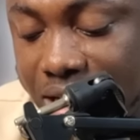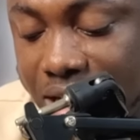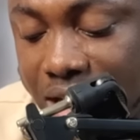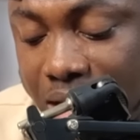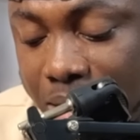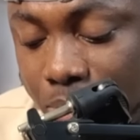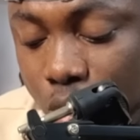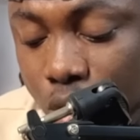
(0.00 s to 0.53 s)

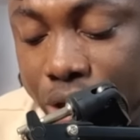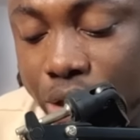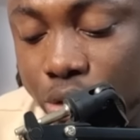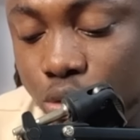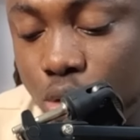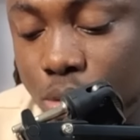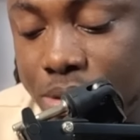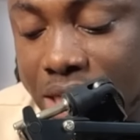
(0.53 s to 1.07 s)
on the
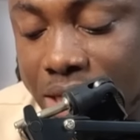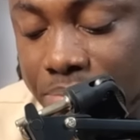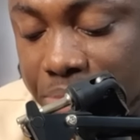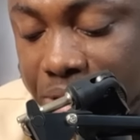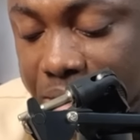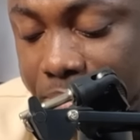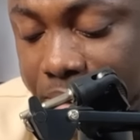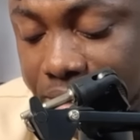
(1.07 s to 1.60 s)
ropes and
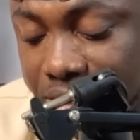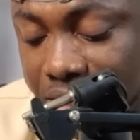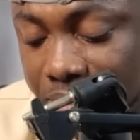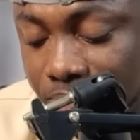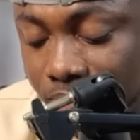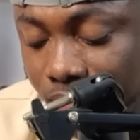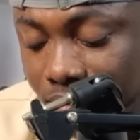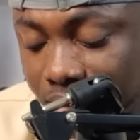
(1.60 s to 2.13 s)
be better
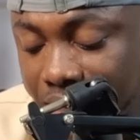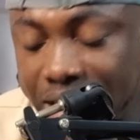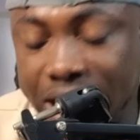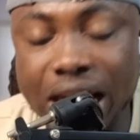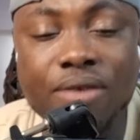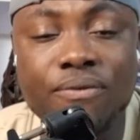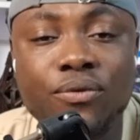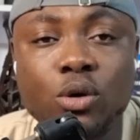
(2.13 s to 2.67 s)
in
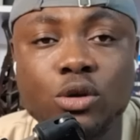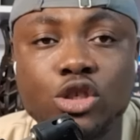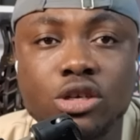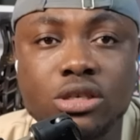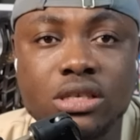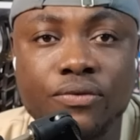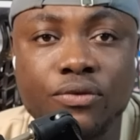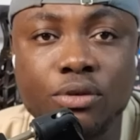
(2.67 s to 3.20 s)
there for
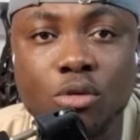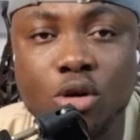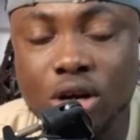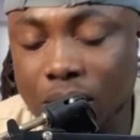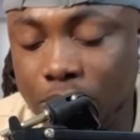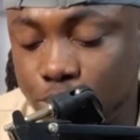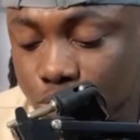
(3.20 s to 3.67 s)
Chelsea Football Club.